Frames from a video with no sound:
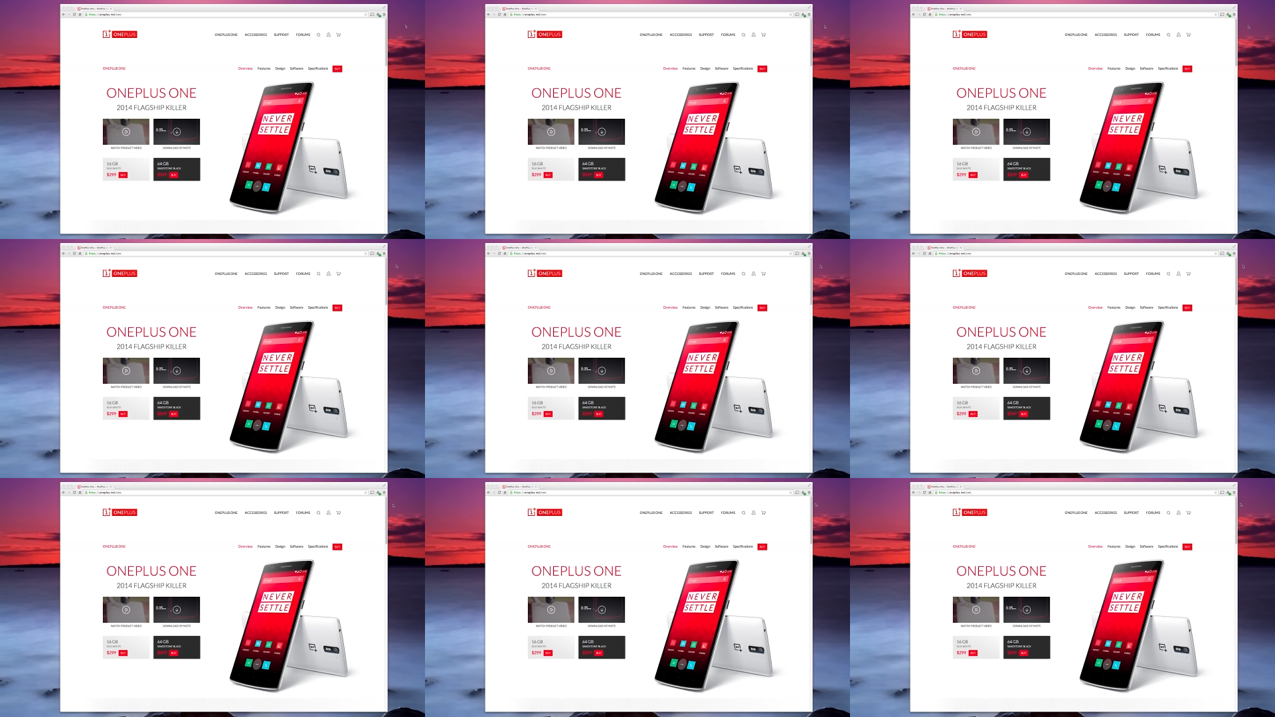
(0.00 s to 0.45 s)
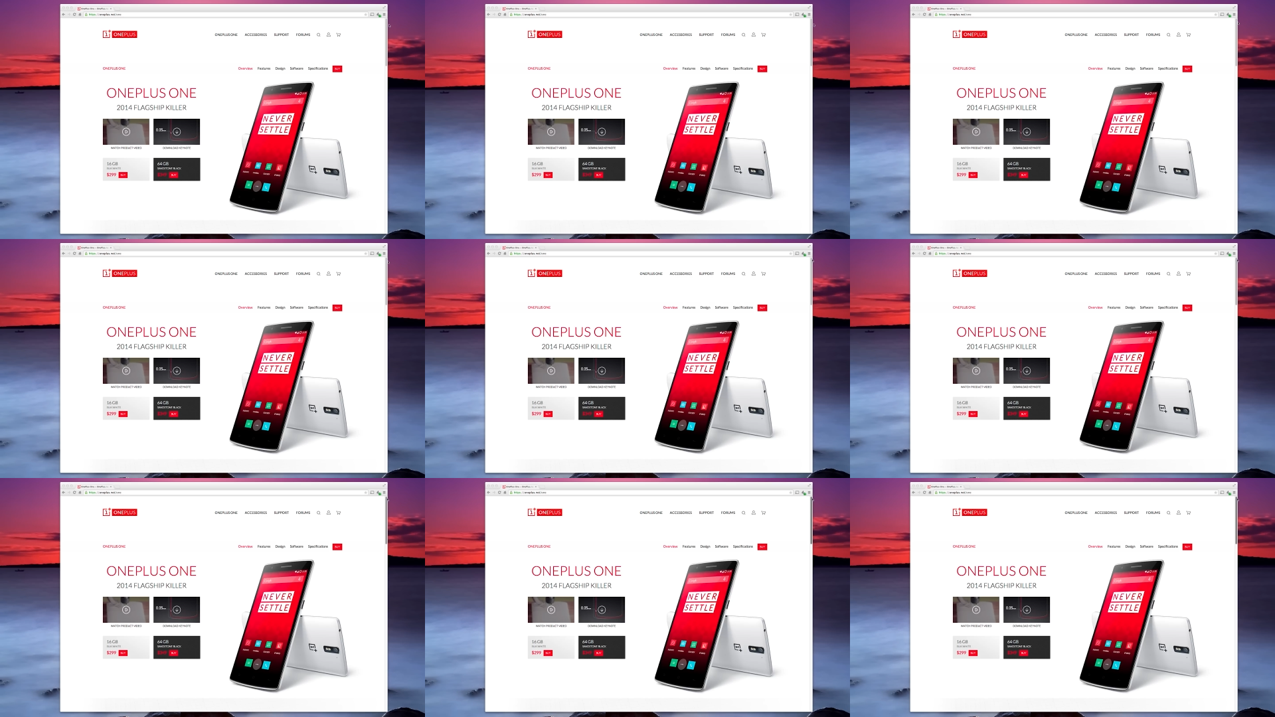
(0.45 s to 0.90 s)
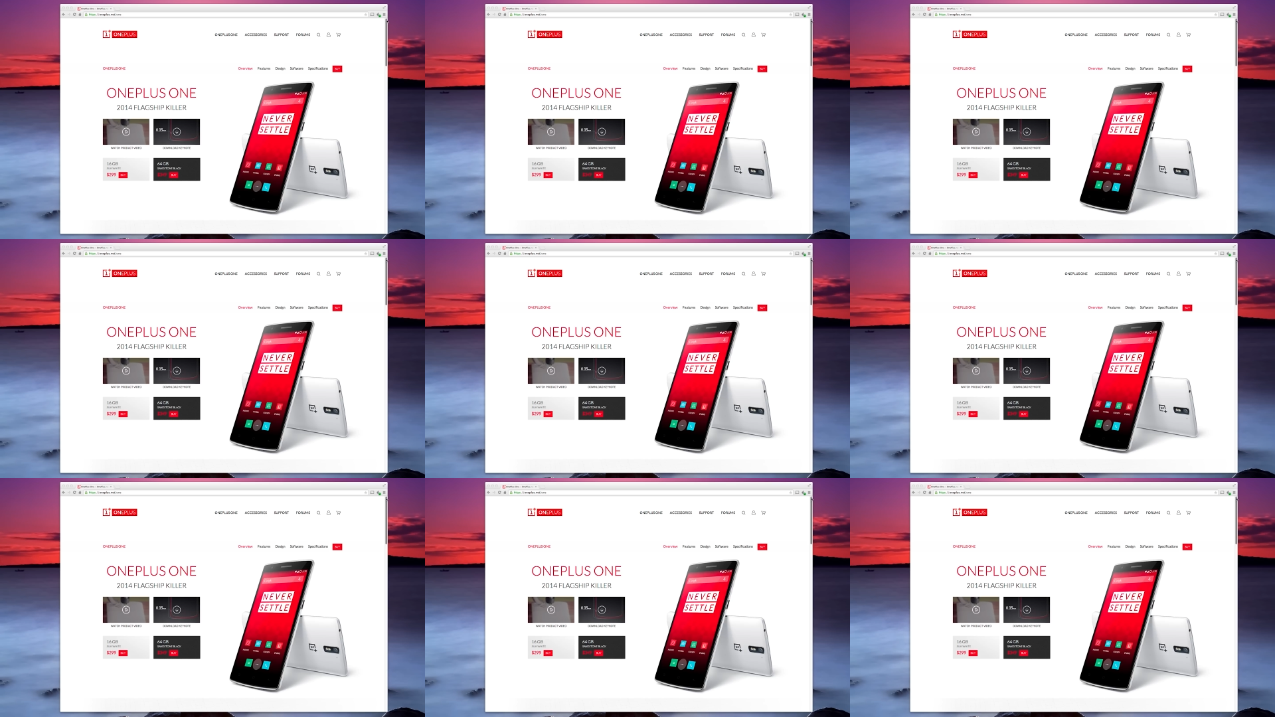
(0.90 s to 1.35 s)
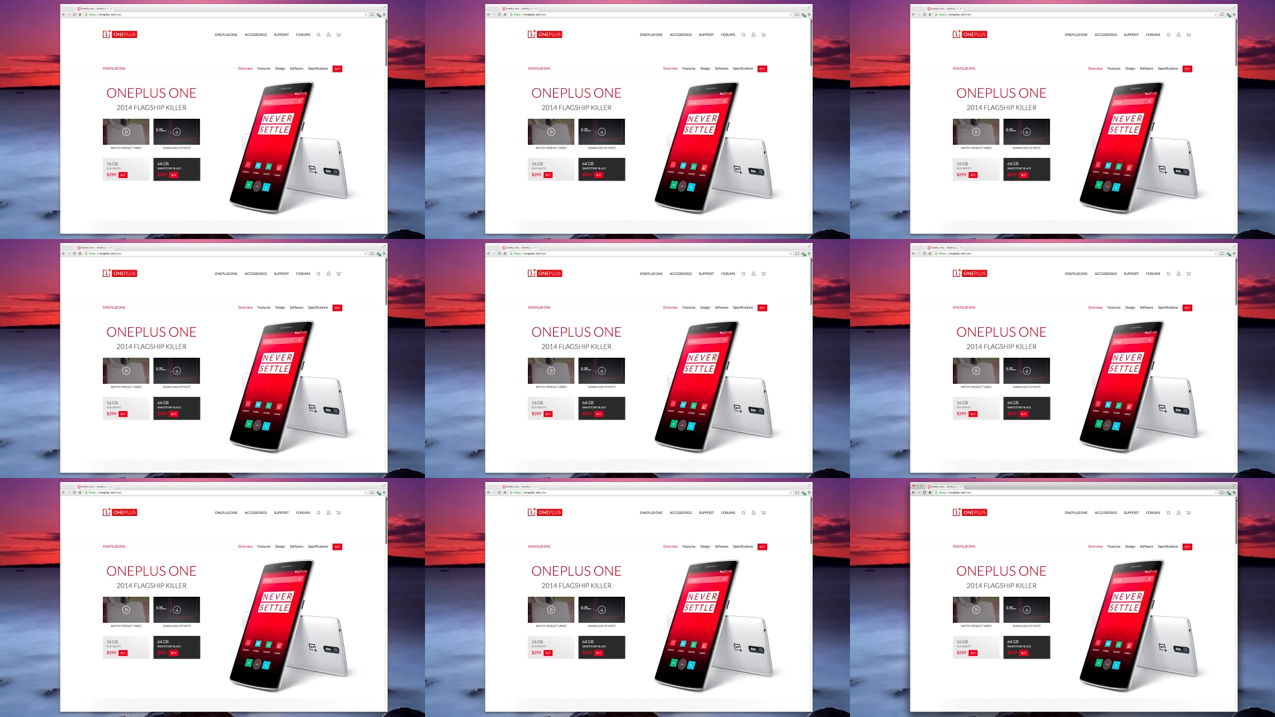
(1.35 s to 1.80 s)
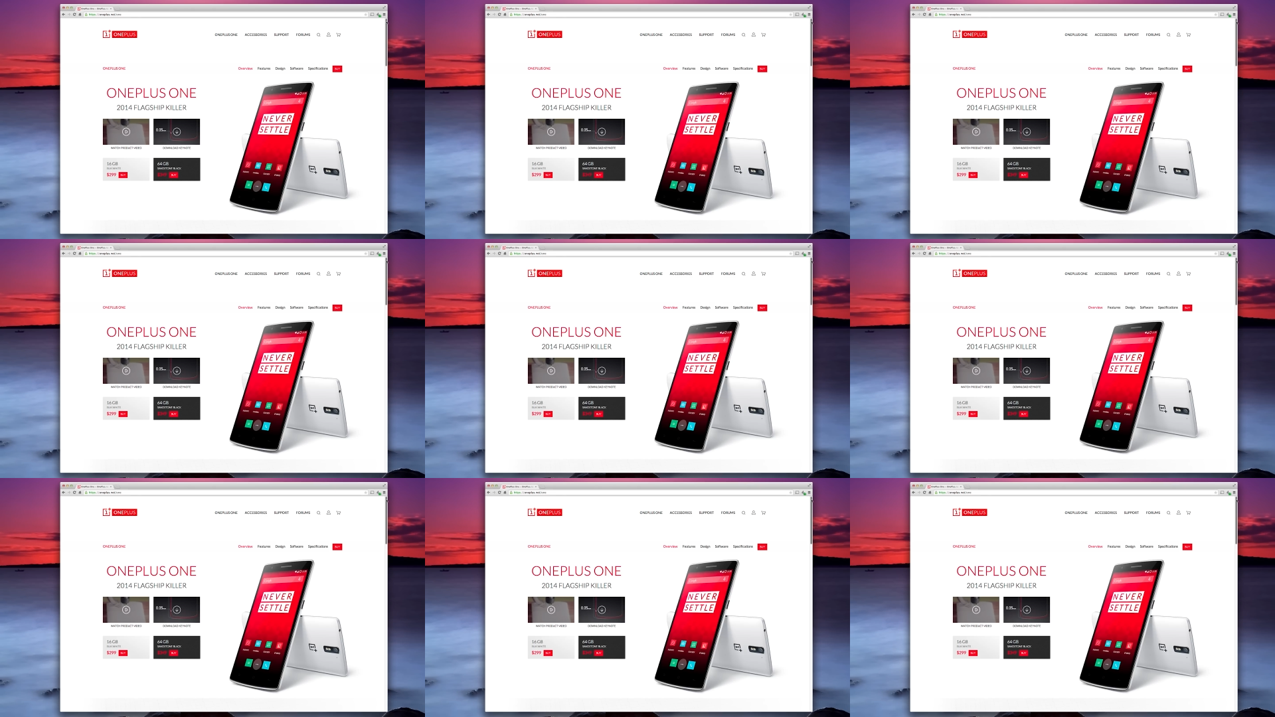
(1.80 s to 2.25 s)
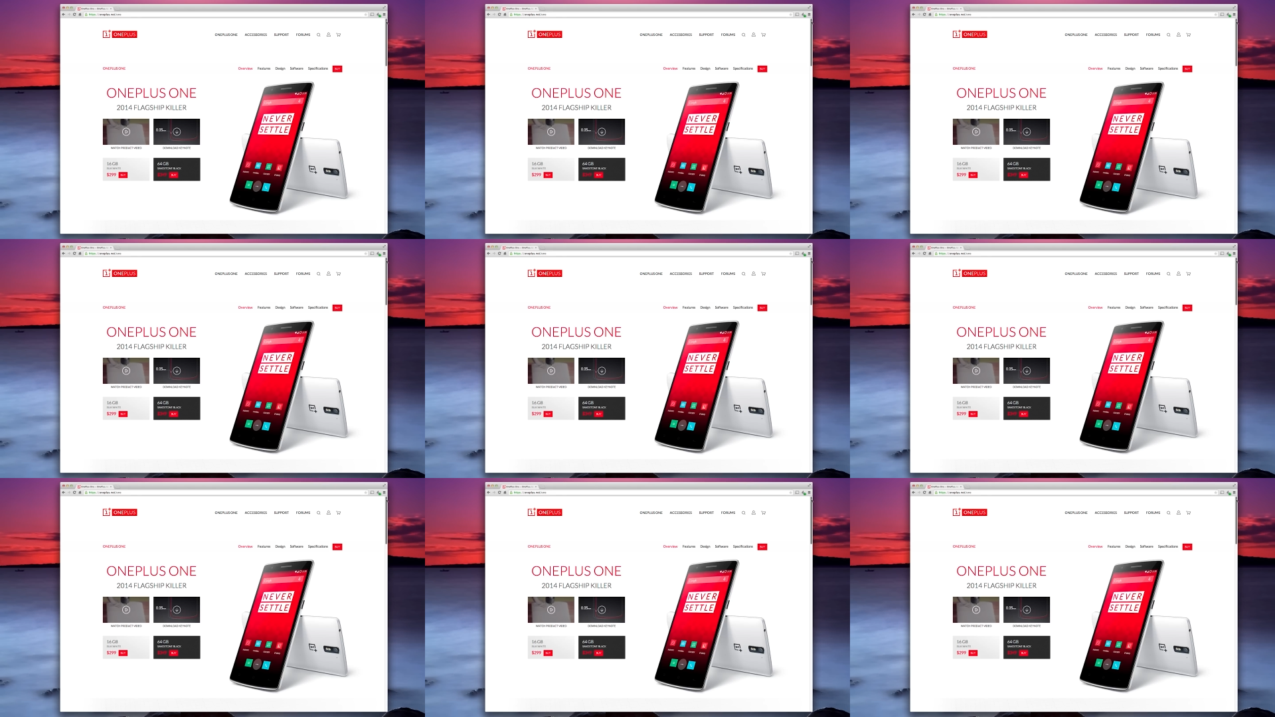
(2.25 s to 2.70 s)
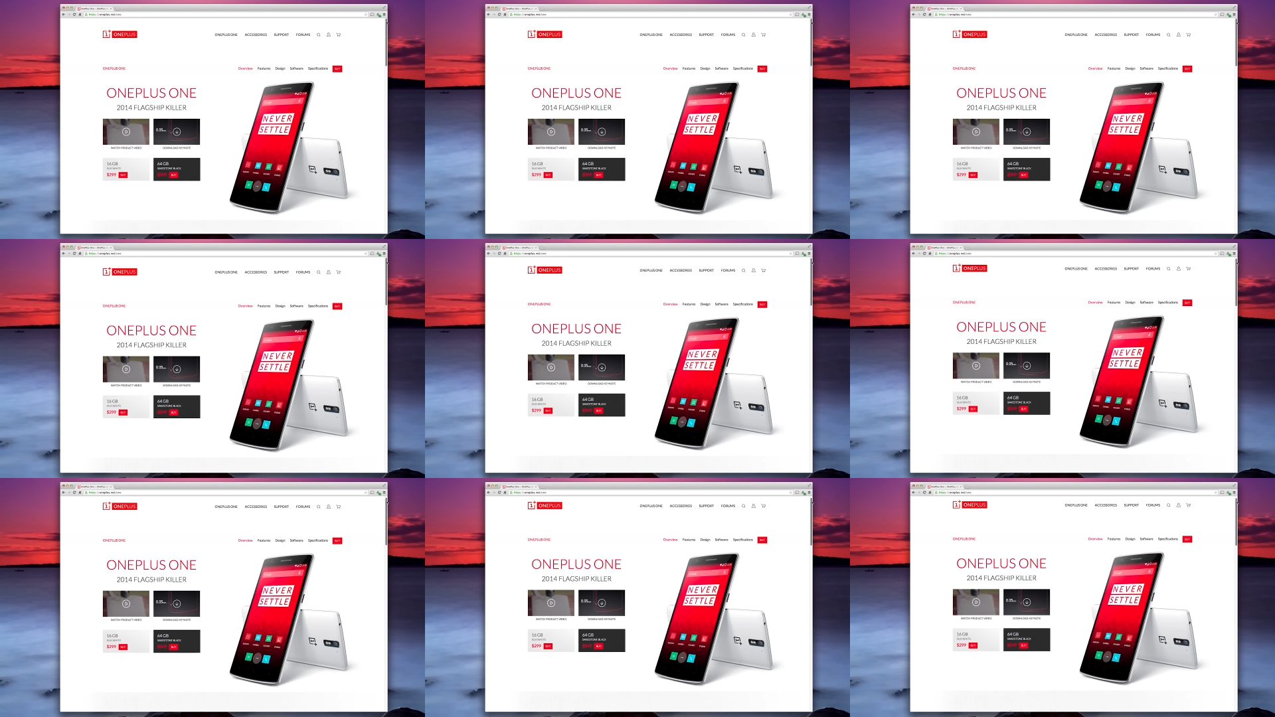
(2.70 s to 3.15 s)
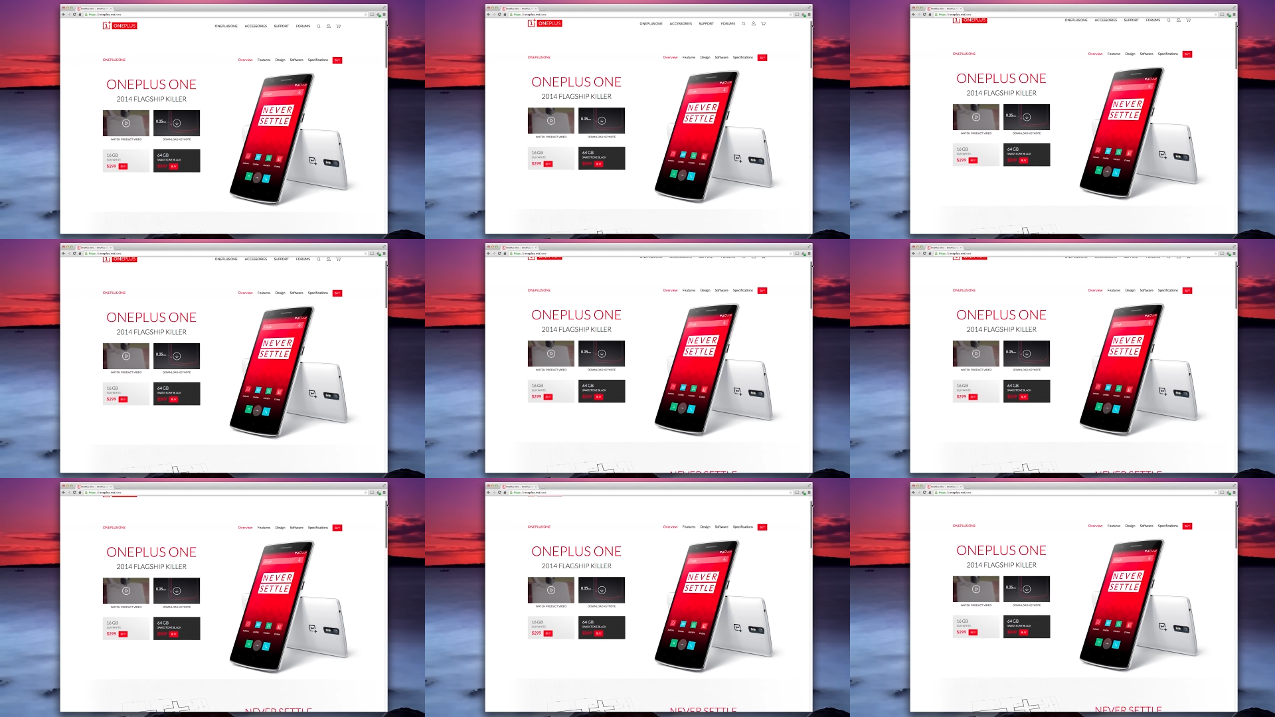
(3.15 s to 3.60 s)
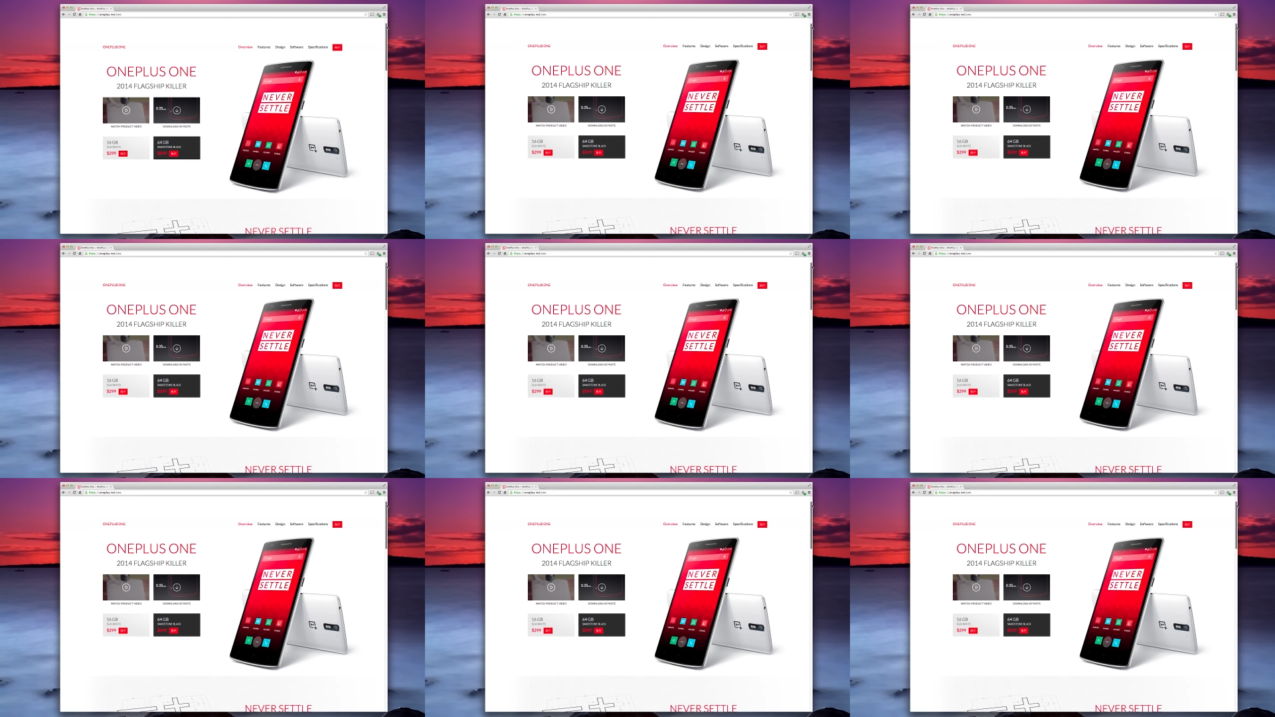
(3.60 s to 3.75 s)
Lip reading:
No face is visible, so there are no lips to read.